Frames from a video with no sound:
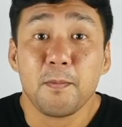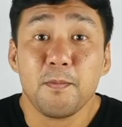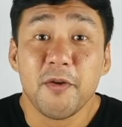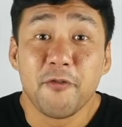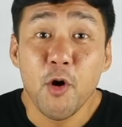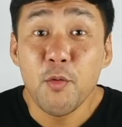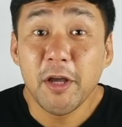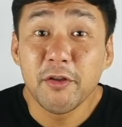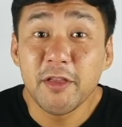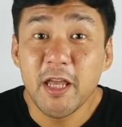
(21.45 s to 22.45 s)
Before we
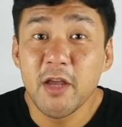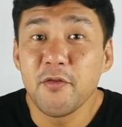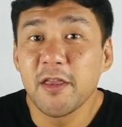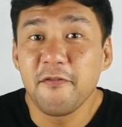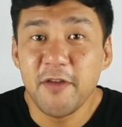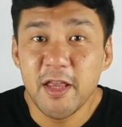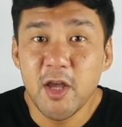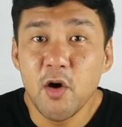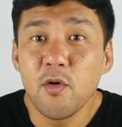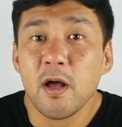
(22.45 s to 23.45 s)
continue with the
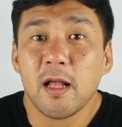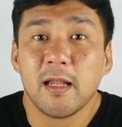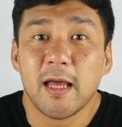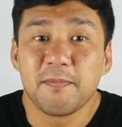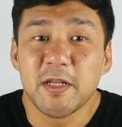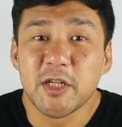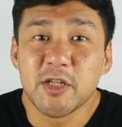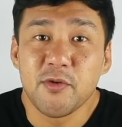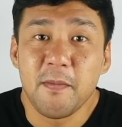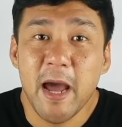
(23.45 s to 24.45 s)
video, let me
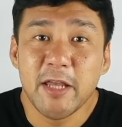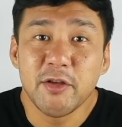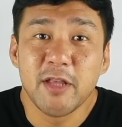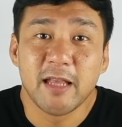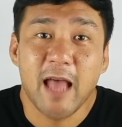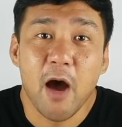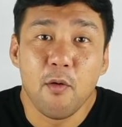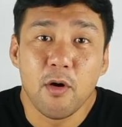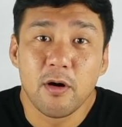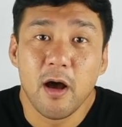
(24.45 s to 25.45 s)
just remind you that
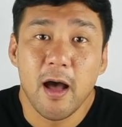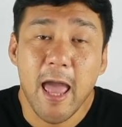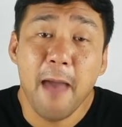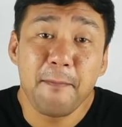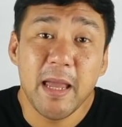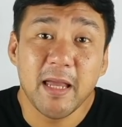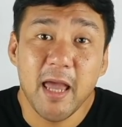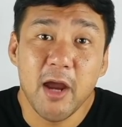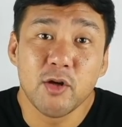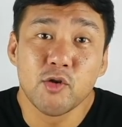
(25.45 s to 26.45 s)
our uh, epic
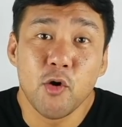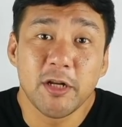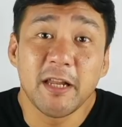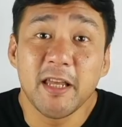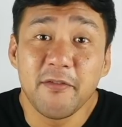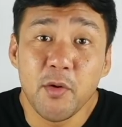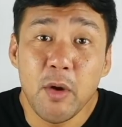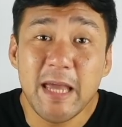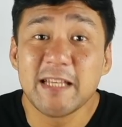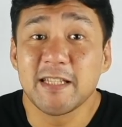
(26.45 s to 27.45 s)
Air Jordan
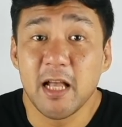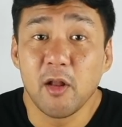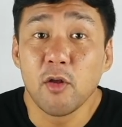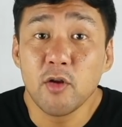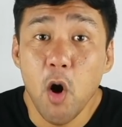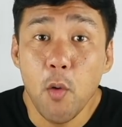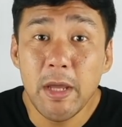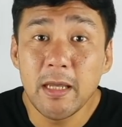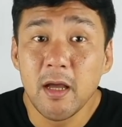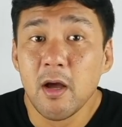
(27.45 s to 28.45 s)
giveaway is still
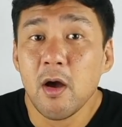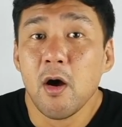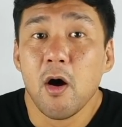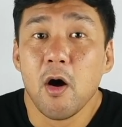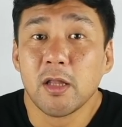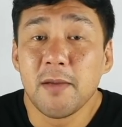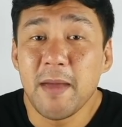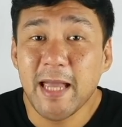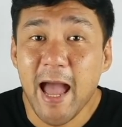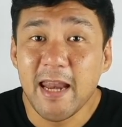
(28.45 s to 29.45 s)
ongoing all the
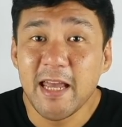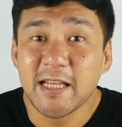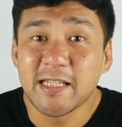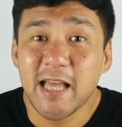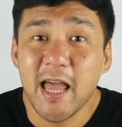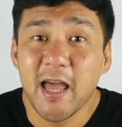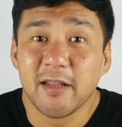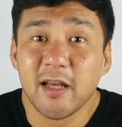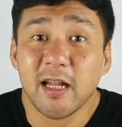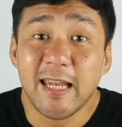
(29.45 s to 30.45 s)
mechanics
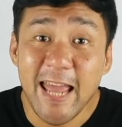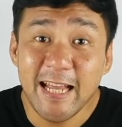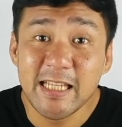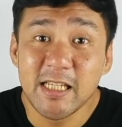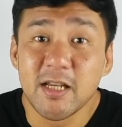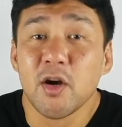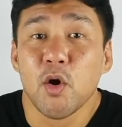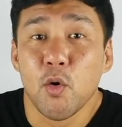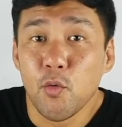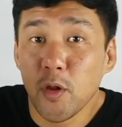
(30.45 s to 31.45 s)
and uh, links
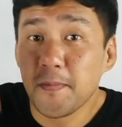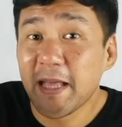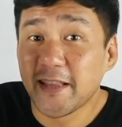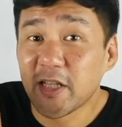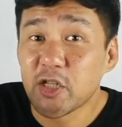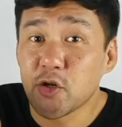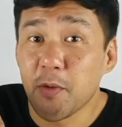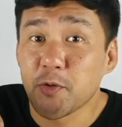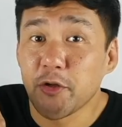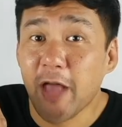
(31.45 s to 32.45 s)
will be in the
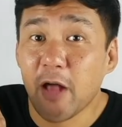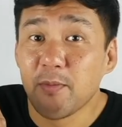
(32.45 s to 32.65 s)
description down